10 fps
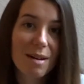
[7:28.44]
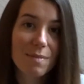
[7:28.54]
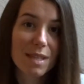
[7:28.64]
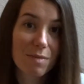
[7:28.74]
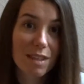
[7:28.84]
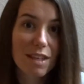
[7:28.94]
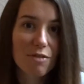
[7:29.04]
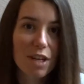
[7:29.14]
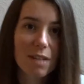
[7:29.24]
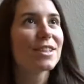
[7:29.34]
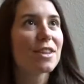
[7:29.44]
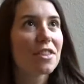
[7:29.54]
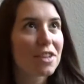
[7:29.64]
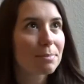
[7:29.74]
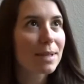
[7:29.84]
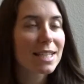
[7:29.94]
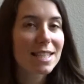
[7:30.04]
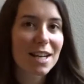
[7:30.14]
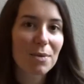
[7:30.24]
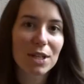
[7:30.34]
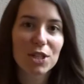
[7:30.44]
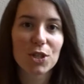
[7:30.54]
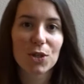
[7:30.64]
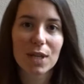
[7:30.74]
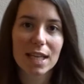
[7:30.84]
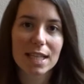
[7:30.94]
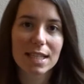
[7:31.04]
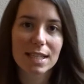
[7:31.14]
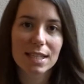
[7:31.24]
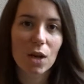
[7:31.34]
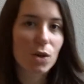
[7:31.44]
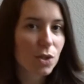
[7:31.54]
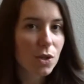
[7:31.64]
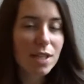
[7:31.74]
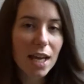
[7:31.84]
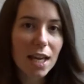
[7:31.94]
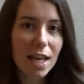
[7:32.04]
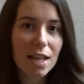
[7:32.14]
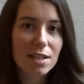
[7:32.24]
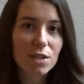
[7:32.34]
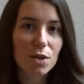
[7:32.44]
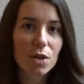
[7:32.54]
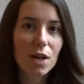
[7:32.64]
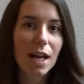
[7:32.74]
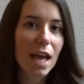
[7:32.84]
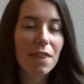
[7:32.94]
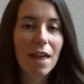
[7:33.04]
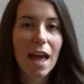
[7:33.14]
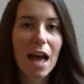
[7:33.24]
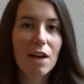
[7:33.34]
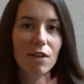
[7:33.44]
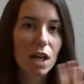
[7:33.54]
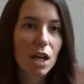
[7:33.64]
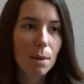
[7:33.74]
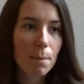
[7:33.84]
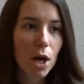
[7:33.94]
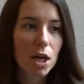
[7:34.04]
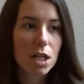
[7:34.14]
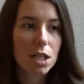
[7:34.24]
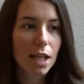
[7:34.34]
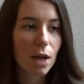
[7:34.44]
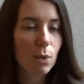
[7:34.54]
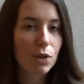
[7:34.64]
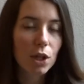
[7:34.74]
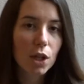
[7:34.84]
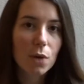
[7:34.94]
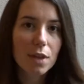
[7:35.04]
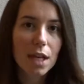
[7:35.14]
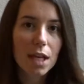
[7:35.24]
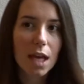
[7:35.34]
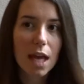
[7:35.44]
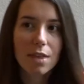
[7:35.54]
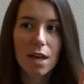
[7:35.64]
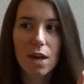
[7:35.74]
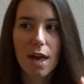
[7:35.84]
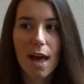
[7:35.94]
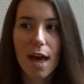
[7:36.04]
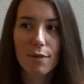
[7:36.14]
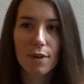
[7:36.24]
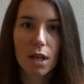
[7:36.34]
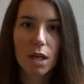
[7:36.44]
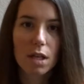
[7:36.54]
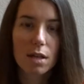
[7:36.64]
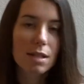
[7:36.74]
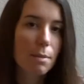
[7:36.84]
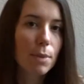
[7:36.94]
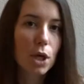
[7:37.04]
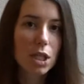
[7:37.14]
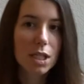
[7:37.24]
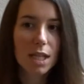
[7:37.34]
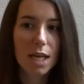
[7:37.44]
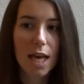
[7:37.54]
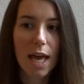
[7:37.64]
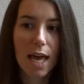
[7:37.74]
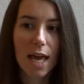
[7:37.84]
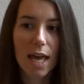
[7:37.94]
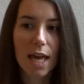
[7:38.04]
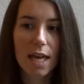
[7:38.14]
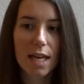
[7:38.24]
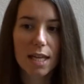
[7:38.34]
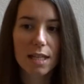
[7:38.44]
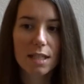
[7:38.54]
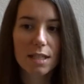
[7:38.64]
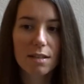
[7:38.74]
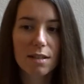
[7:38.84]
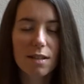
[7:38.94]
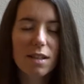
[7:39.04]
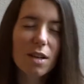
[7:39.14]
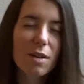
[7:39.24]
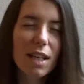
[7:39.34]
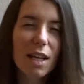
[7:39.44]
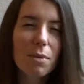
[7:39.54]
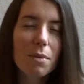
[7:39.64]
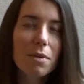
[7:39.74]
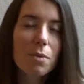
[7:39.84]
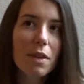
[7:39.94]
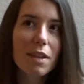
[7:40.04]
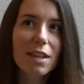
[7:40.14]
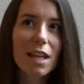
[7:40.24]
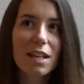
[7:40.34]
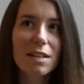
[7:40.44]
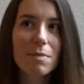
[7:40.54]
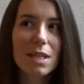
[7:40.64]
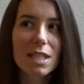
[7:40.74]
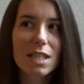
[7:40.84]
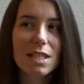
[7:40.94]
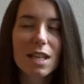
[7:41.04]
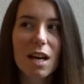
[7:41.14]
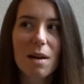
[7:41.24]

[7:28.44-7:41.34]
something different. So the third place that I went to is also a secondhand store. Again, they have part like with clothing, and they have some books. And you know, like, the one thing that I miss is